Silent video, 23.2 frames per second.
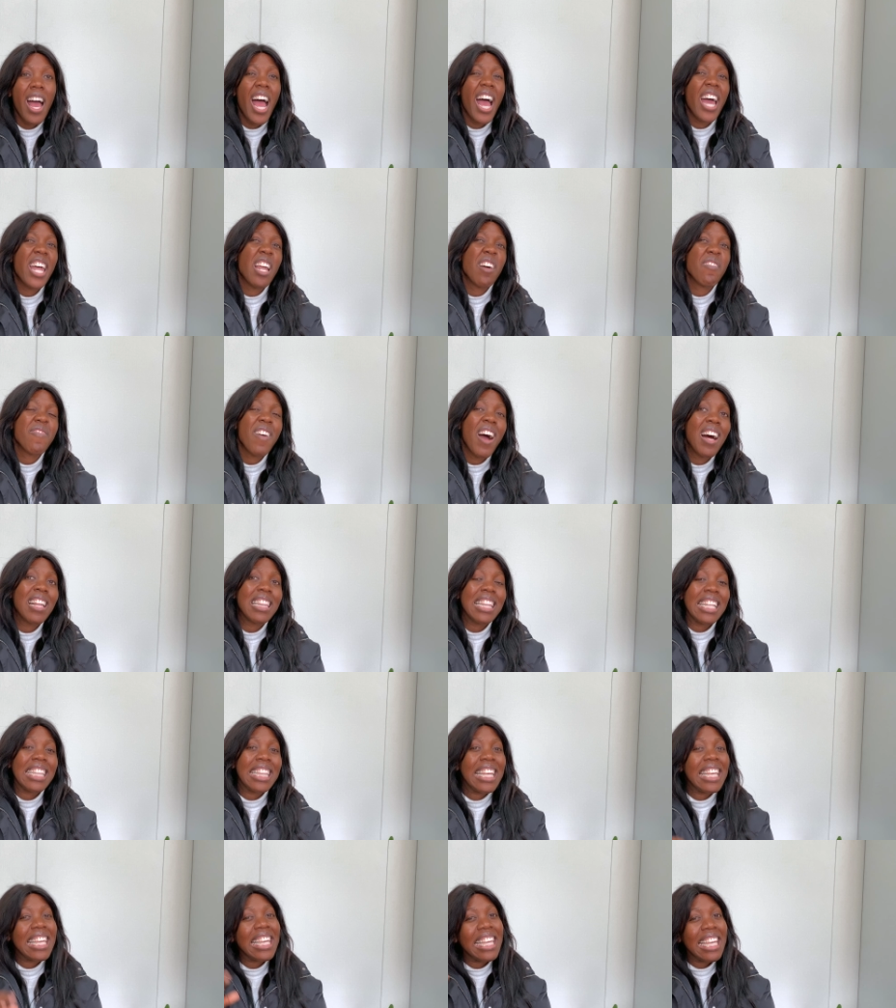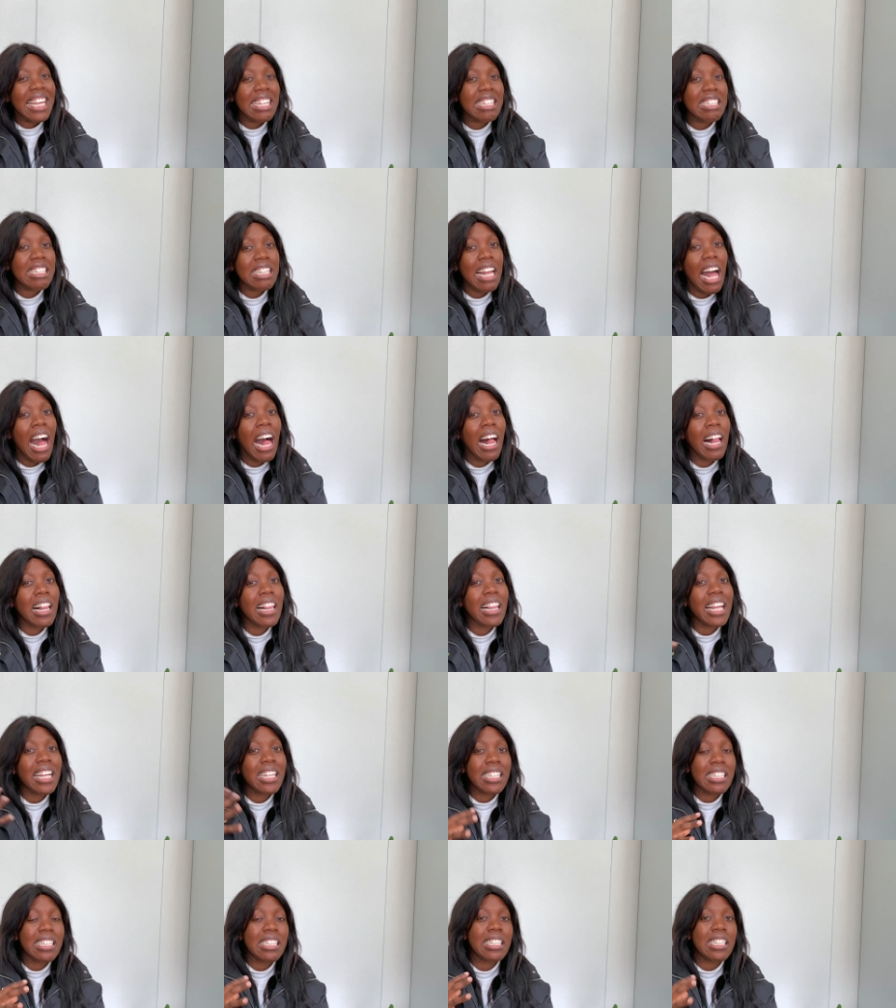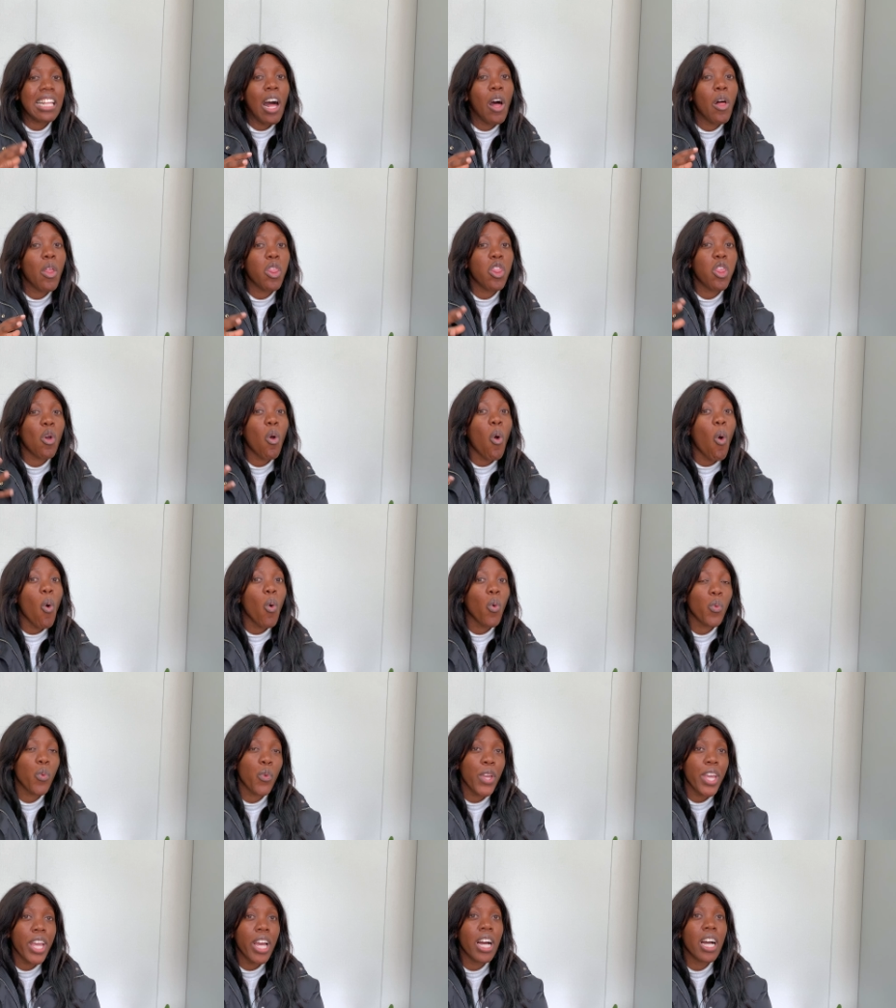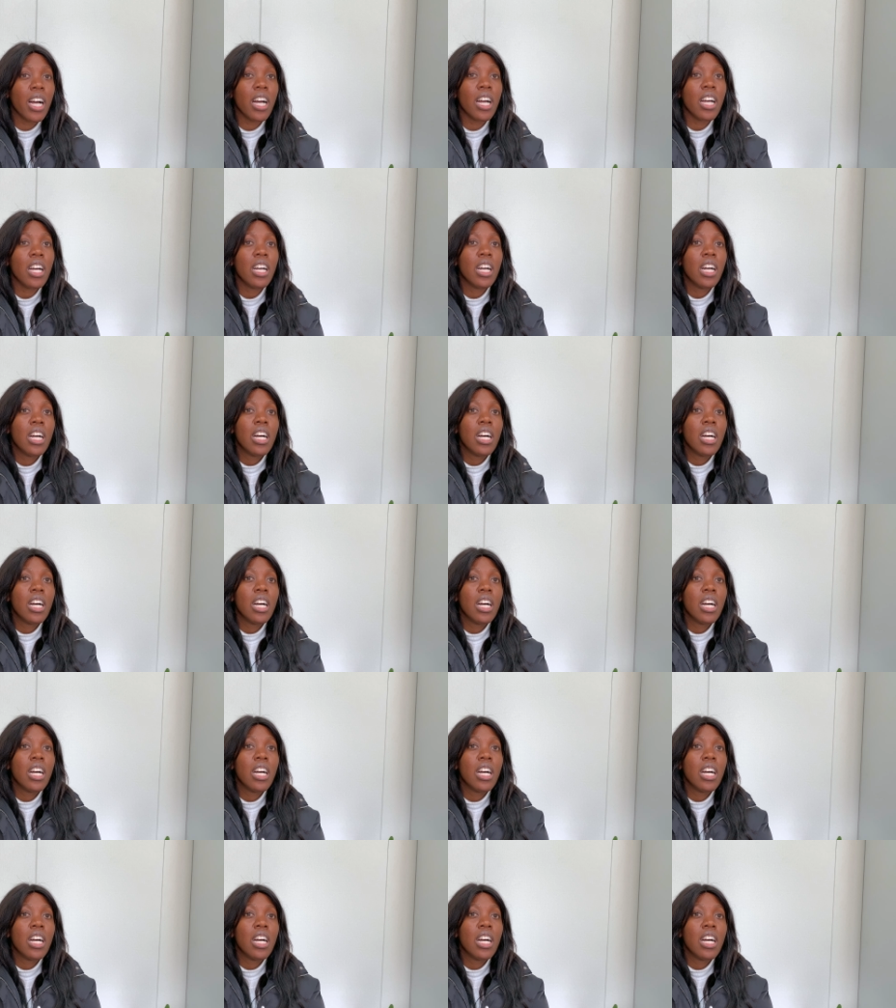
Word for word: And I found that the E S L in South Korea